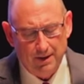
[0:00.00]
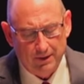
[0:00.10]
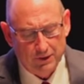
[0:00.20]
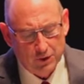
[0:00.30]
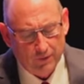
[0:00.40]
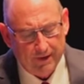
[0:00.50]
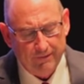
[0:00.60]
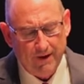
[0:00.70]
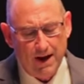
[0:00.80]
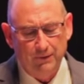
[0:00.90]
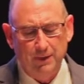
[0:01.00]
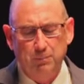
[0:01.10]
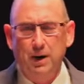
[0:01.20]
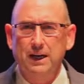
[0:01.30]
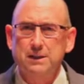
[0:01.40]
The survey found that
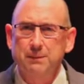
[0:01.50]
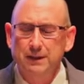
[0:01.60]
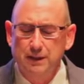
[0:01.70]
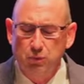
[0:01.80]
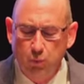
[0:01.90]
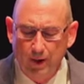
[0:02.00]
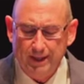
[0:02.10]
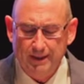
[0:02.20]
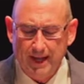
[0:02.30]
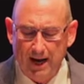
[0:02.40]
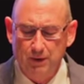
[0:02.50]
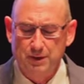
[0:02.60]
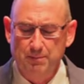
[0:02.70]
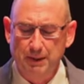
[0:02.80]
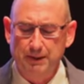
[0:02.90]
approximately
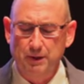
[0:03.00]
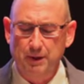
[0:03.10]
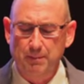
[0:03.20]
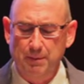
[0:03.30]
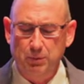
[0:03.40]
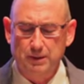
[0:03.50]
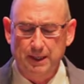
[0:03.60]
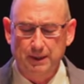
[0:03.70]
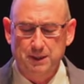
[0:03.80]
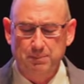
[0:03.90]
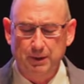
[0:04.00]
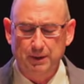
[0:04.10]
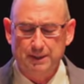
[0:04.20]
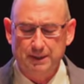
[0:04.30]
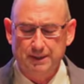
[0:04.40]
20,000 military members had
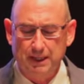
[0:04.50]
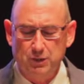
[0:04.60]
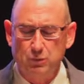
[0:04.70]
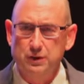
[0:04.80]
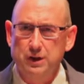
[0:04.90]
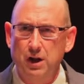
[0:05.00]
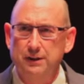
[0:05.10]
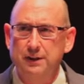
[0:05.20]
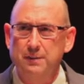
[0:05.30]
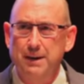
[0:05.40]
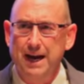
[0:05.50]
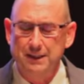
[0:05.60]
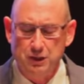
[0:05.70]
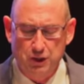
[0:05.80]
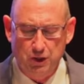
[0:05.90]
experienced a sexual assault in the
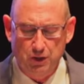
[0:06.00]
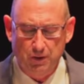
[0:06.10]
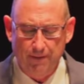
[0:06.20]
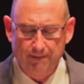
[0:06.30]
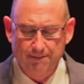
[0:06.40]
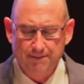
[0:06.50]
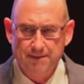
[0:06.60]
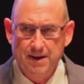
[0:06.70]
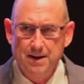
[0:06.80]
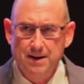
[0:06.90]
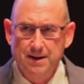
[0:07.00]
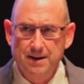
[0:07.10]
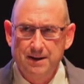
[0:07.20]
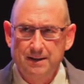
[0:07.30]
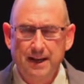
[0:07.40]
past year.
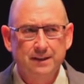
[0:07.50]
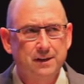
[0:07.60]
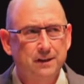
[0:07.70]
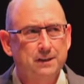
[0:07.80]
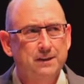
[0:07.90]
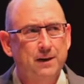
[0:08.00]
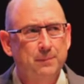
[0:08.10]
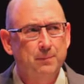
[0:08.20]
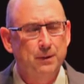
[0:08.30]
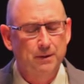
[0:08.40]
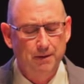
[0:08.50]
That is unacceptable.